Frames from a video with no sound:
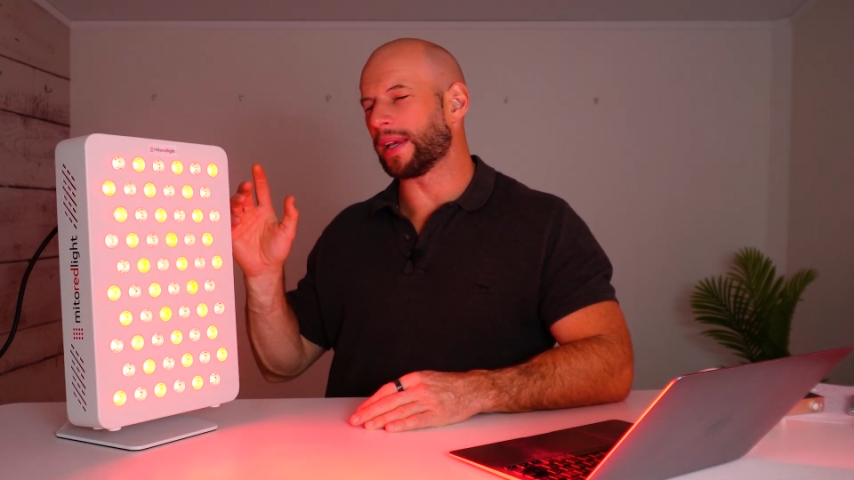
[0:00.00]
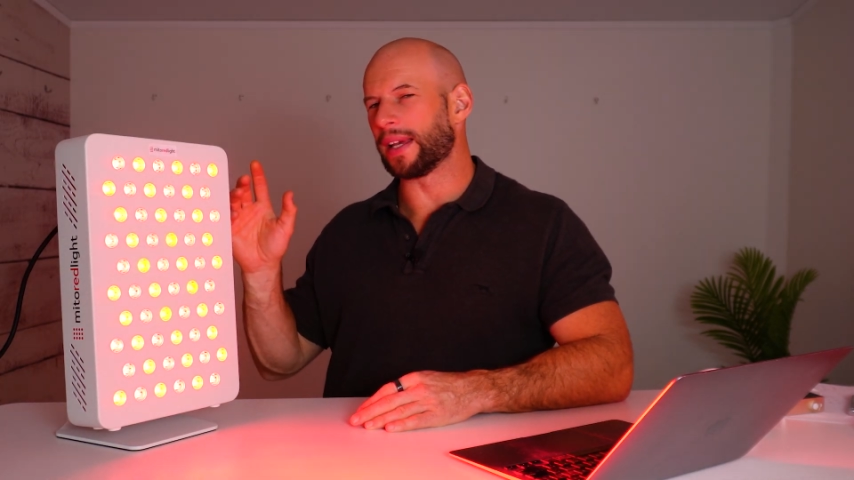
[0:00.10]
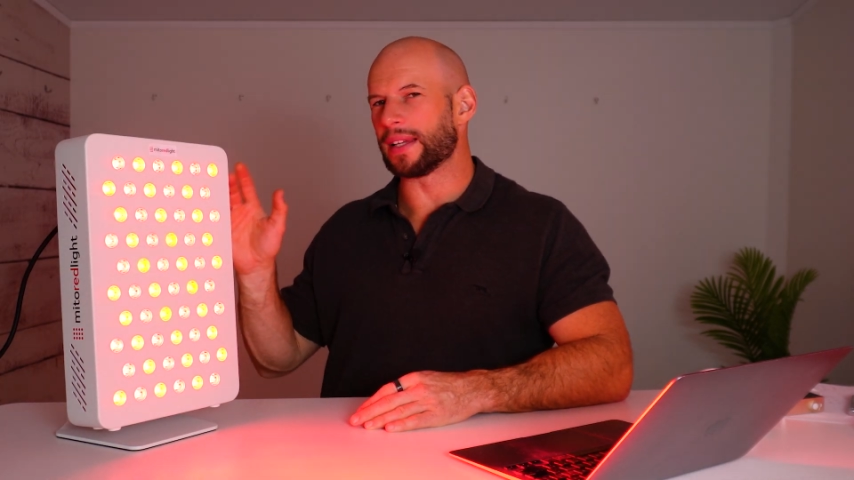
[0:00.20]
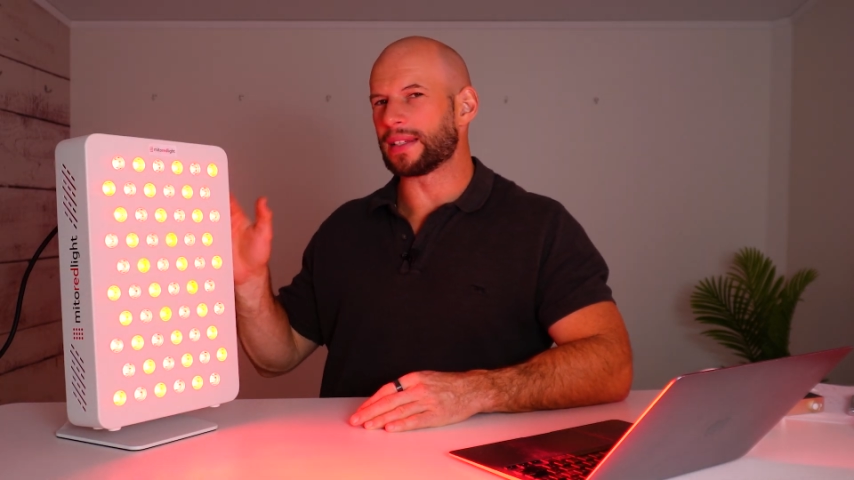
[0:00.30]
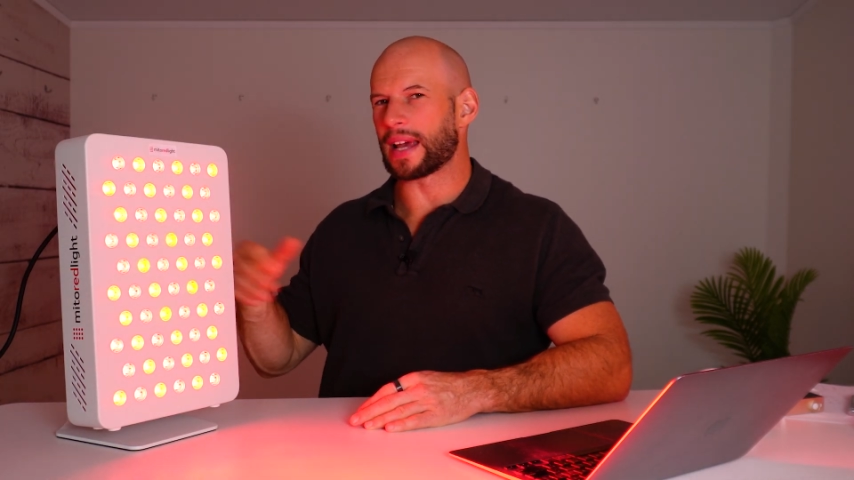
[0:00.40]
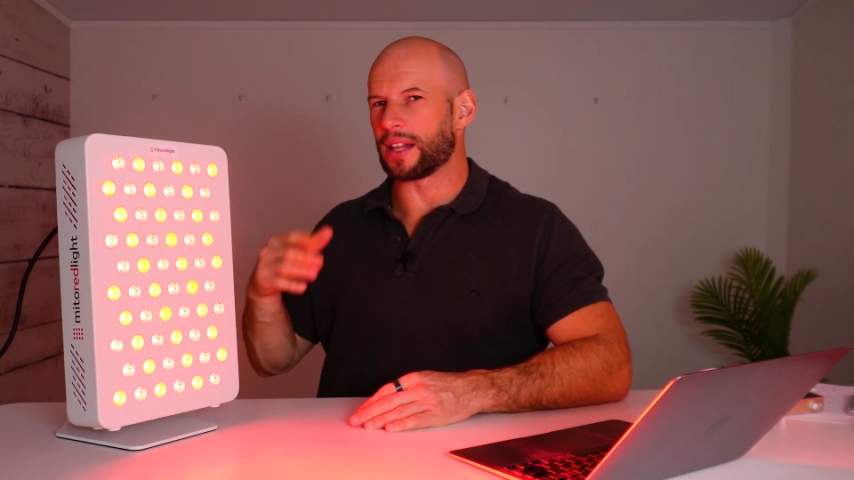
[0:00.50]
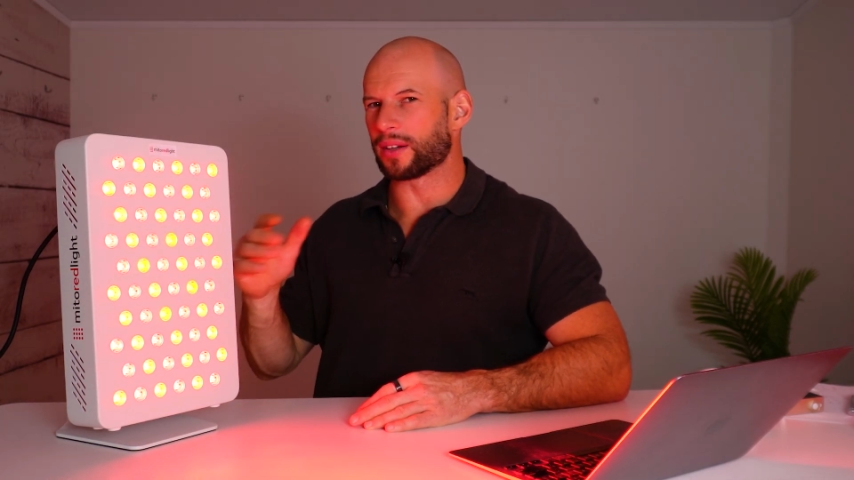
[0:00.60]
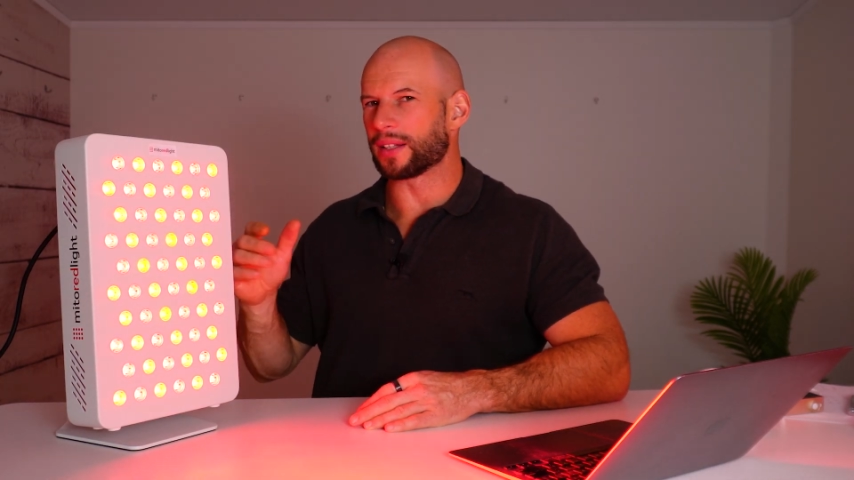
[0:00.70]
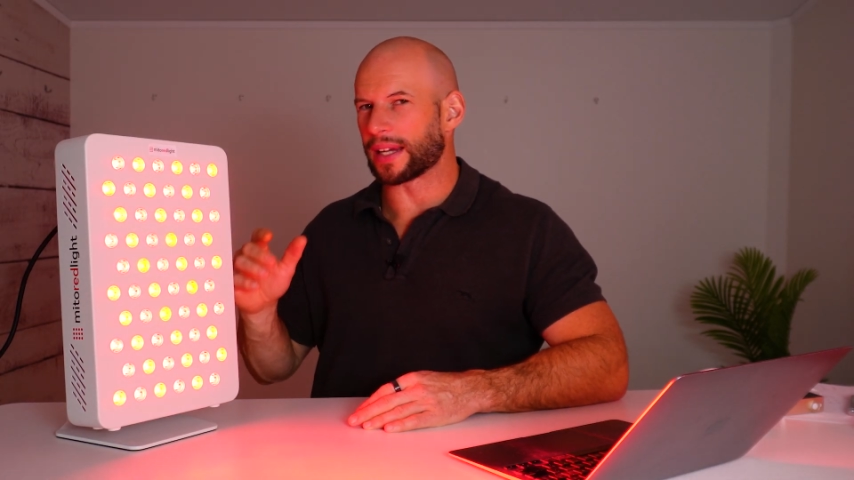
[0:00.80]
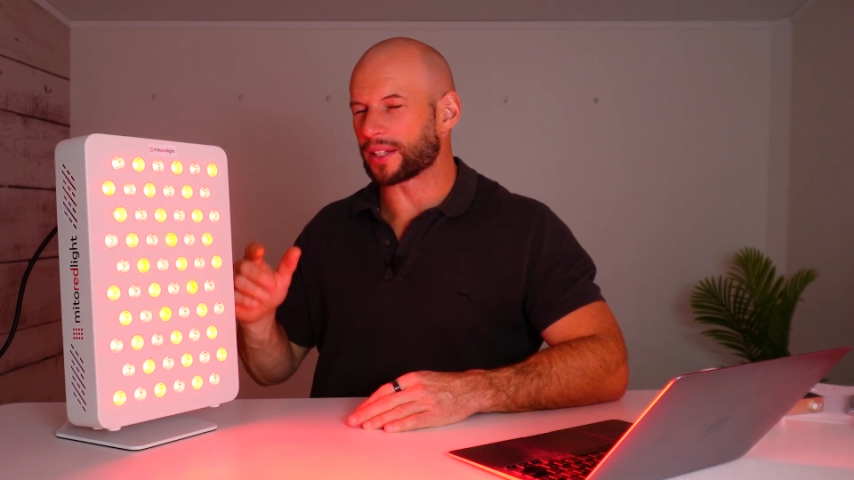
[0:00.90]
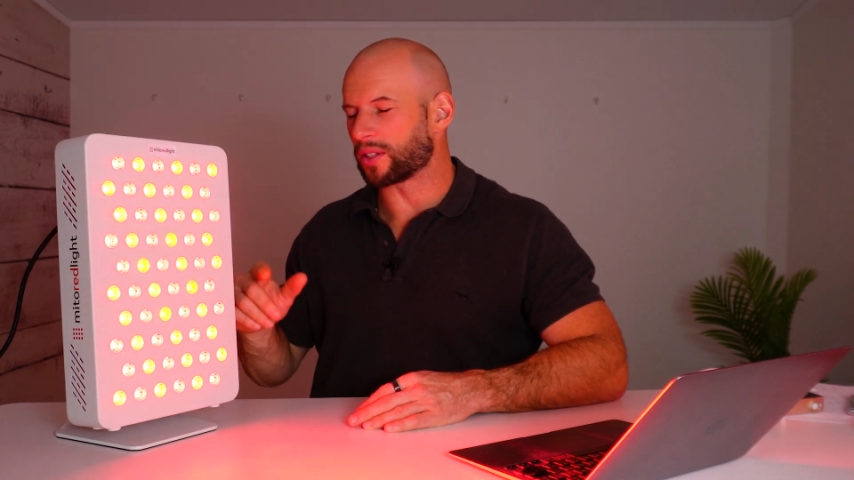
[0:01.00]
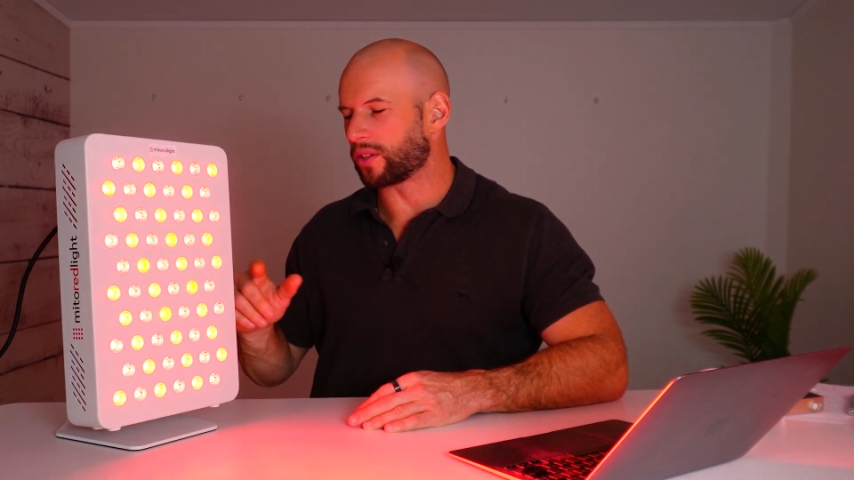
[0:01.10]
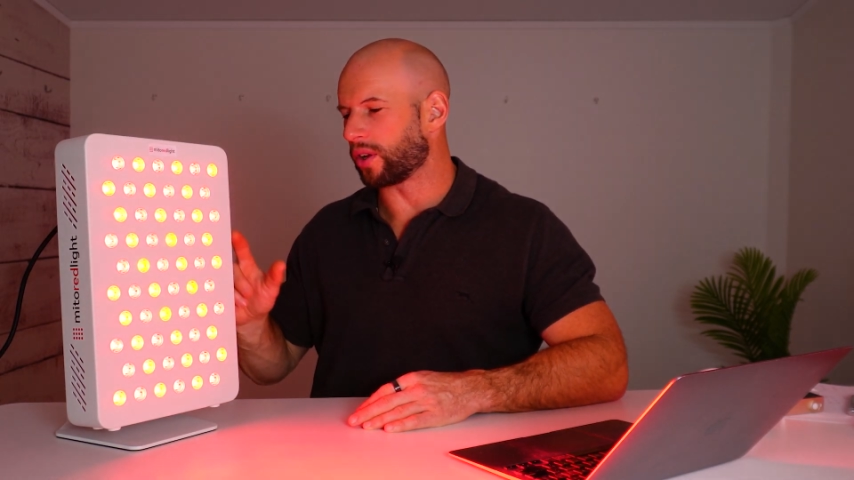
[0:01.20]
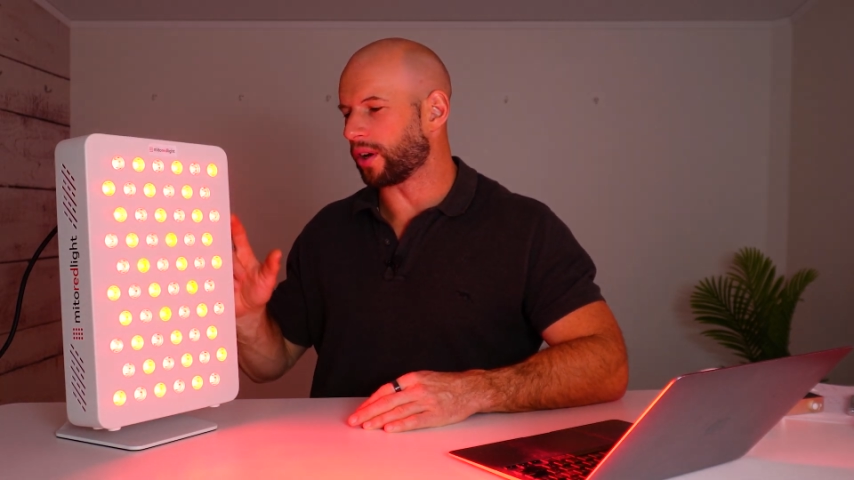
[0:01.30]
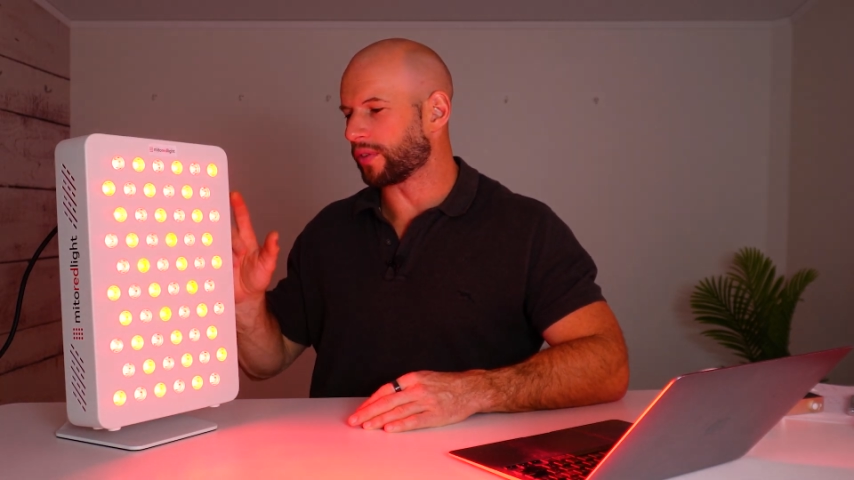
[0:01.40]
is how long it takes to
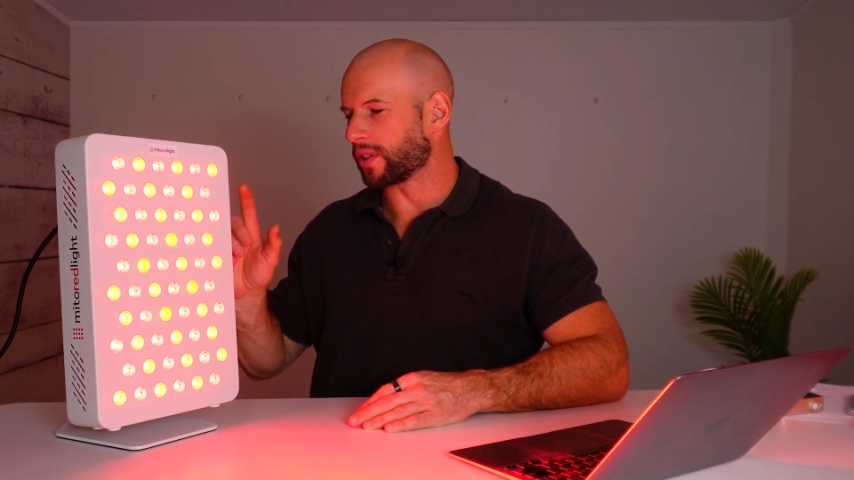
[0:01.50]
turn off.